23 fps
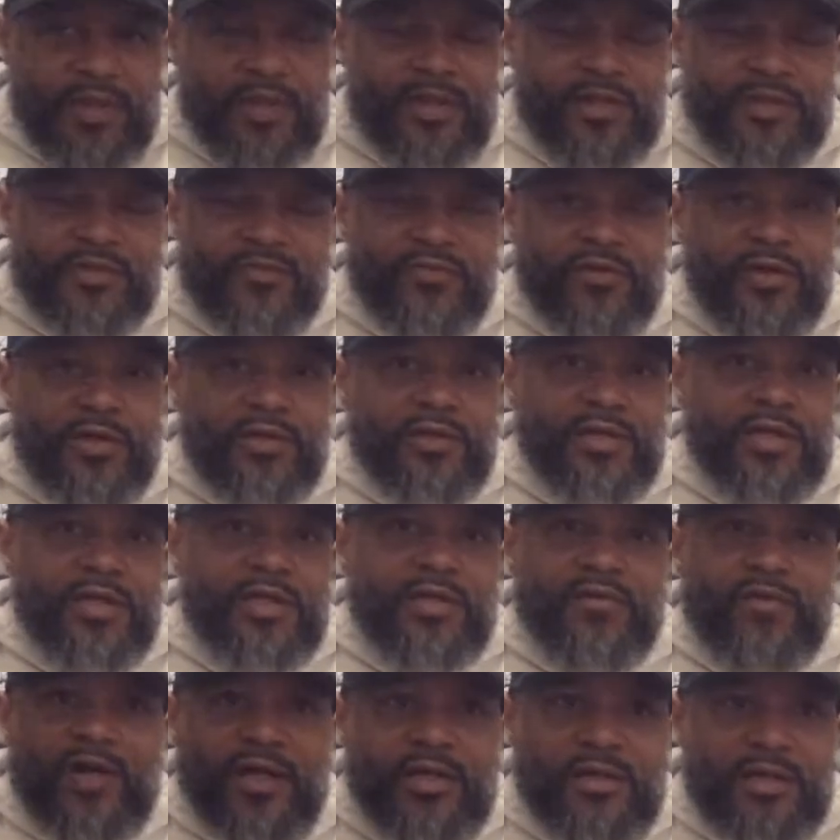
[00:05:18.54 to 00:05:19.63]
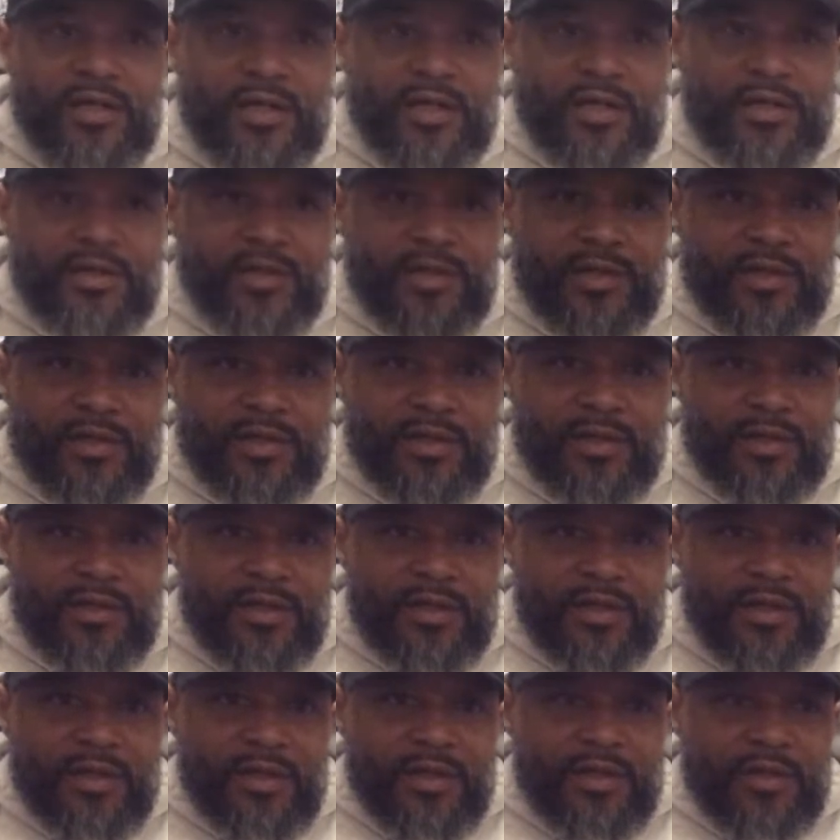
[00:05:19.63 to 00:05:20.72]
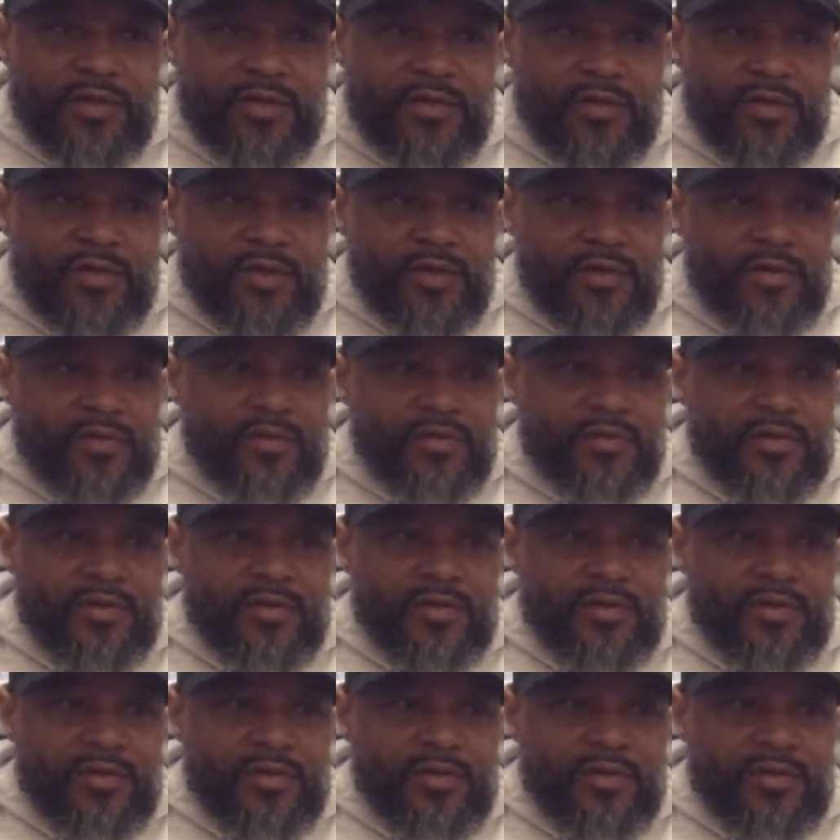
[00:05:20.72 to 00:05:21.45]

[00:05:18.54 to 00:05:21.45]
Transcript: It's real needed right now. And, you know,